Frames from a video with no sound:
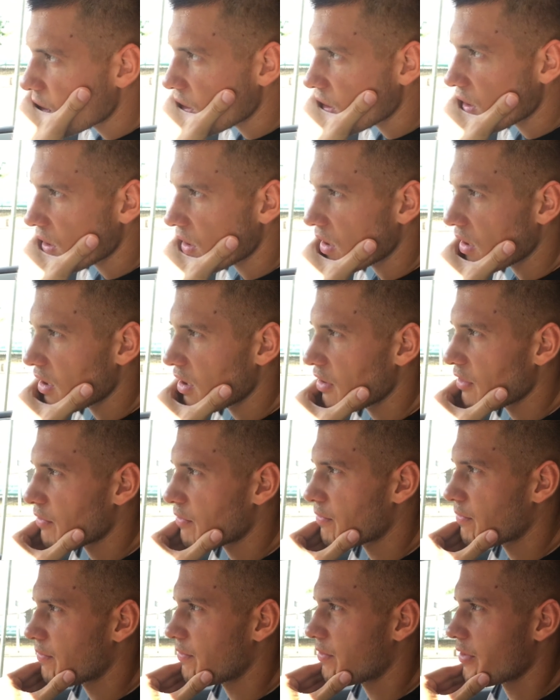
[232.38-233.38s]

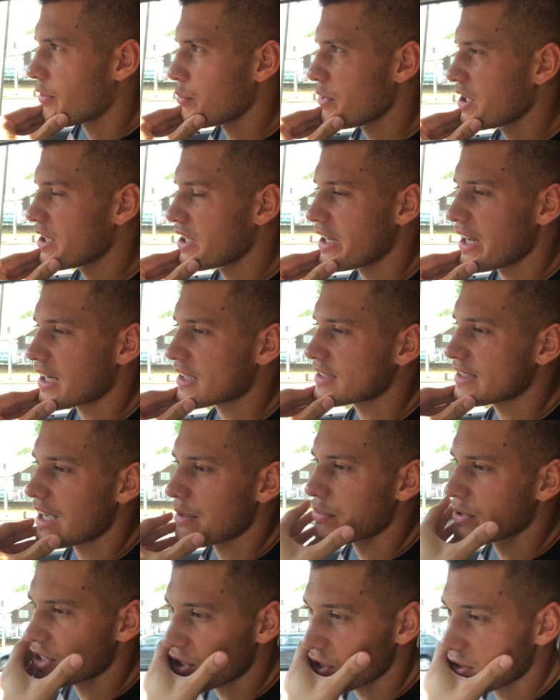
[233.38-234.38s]
For me, the next
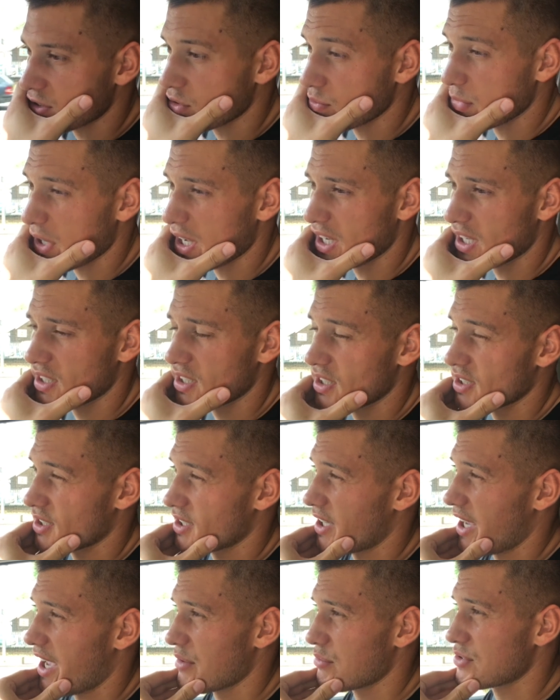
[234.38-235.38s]
step is just to make
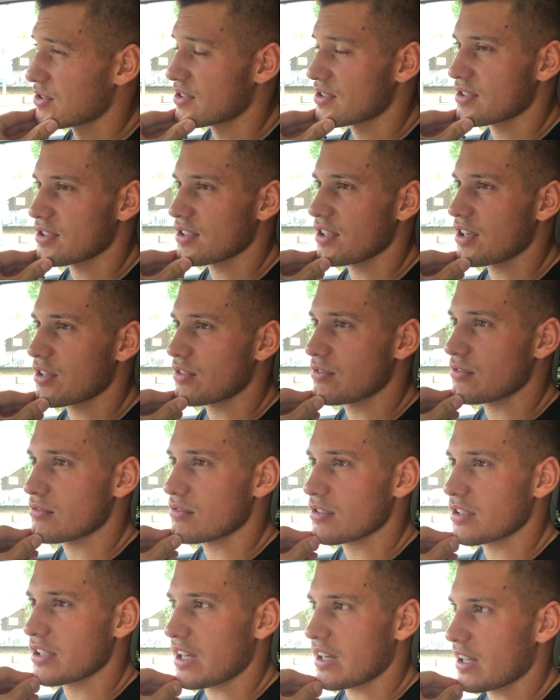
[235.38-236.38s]
games, you know,
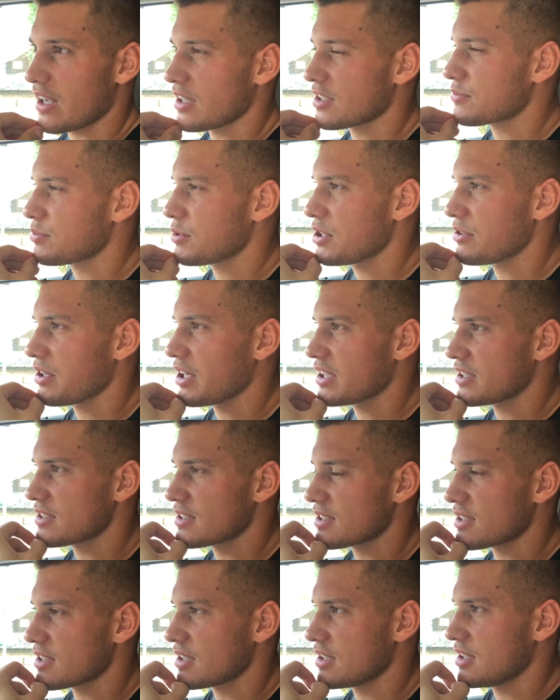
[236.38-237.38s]
get
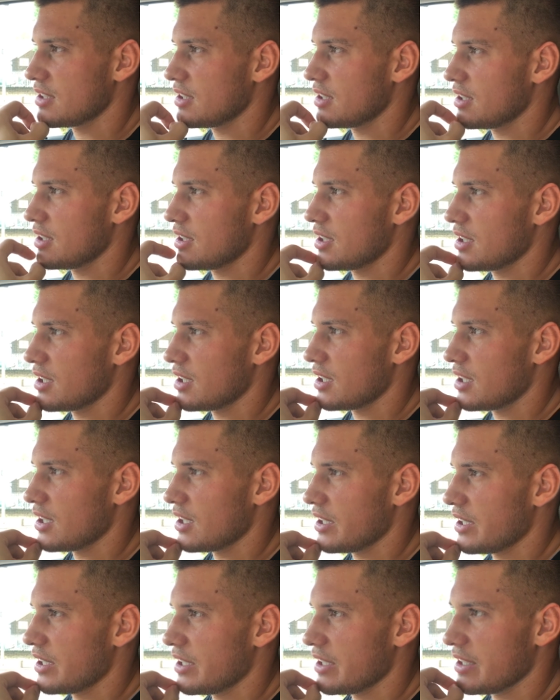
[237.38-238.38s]
experience.
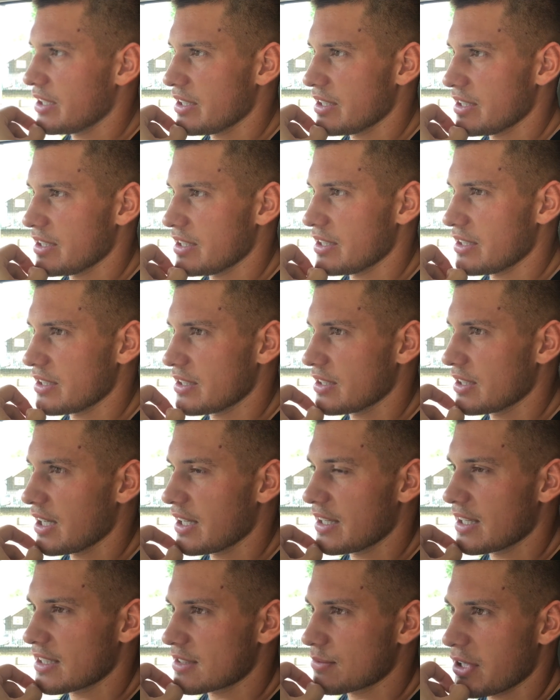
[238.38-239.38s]
And
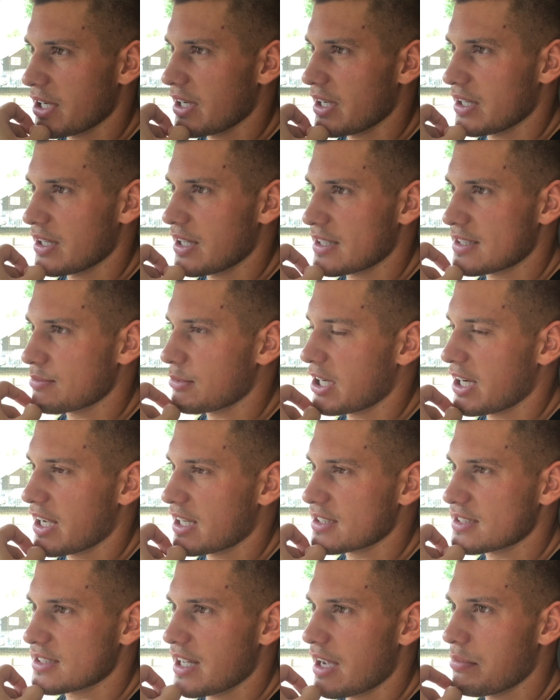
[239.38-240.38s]
yeah, that's my
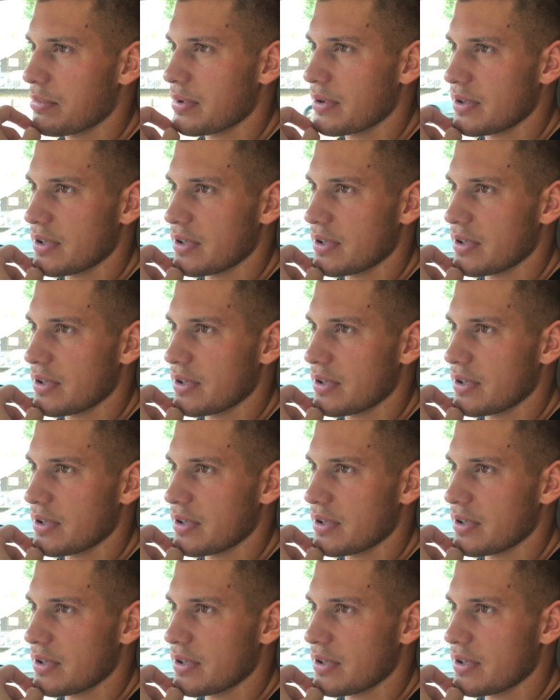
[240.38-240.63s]
next step.